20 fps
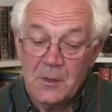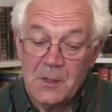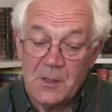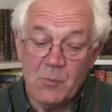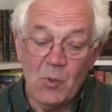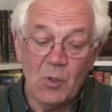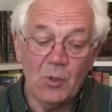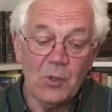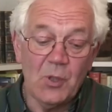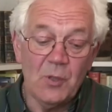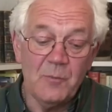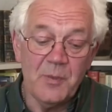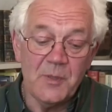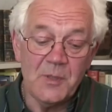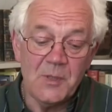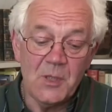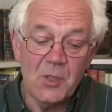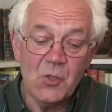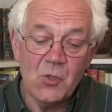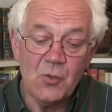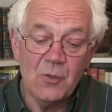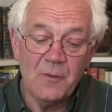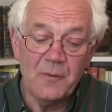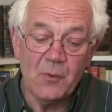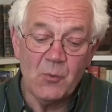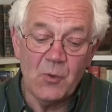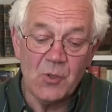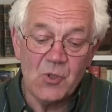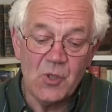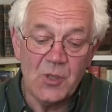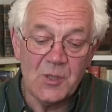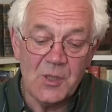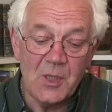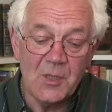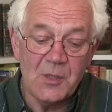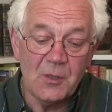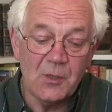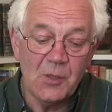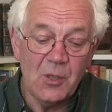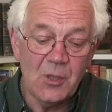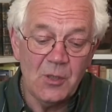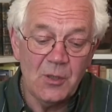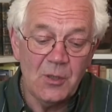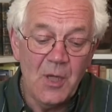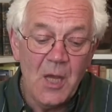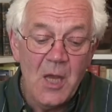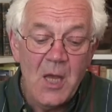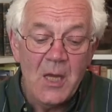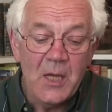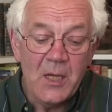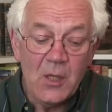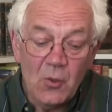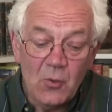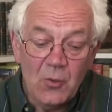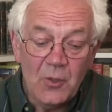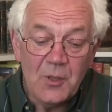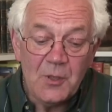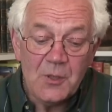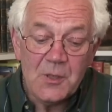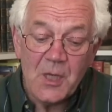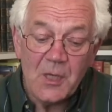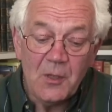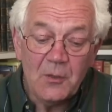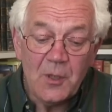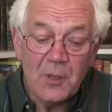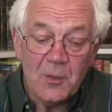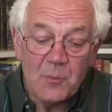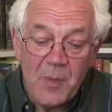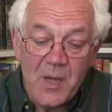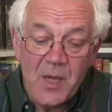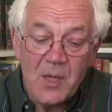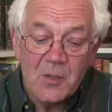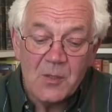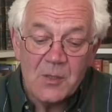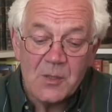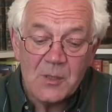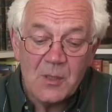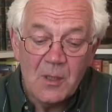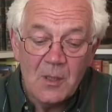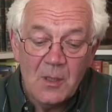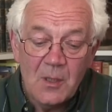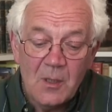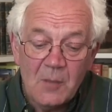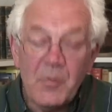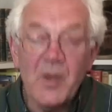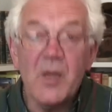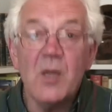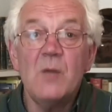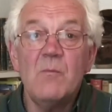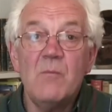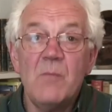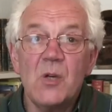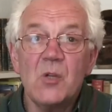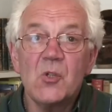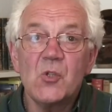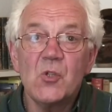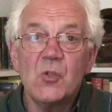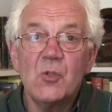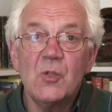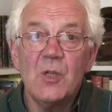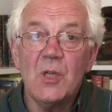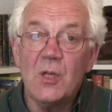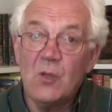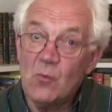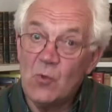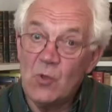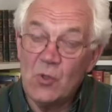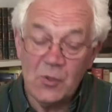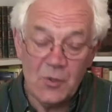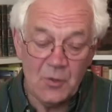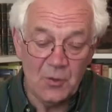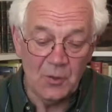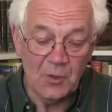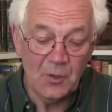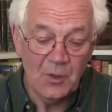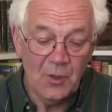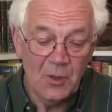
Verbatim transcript: small compensation for what she has undergone, illness held in abeyance by immersion in water.